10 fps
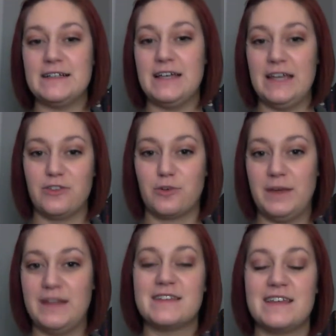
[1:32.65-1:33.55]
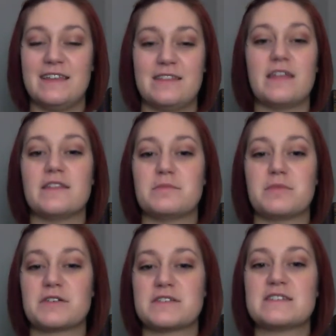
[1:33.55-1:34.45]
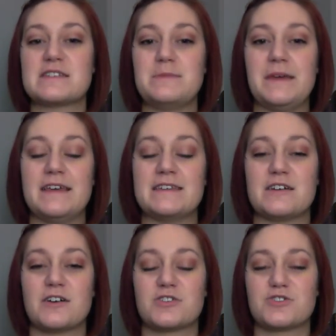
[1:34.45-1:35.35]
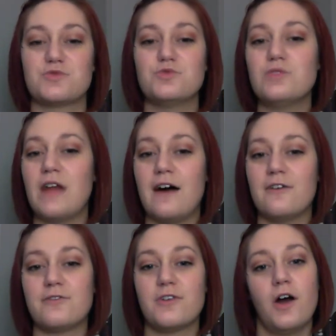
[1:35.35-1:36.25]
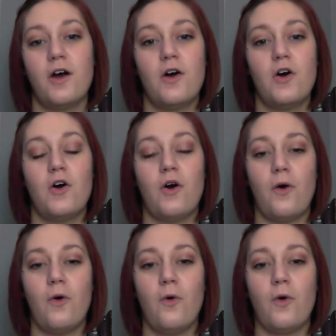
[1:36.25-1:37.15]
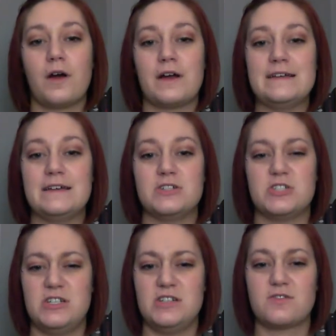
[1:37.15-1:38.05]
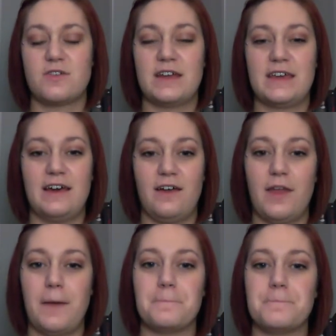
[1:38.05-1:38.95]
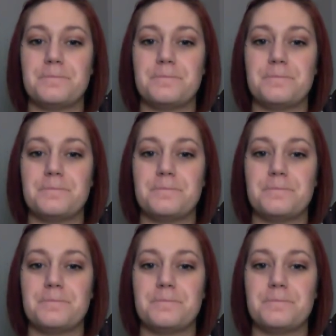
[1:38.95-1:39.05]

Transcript: It either means he, that the person's going to be his, her true love or she's going to kill them.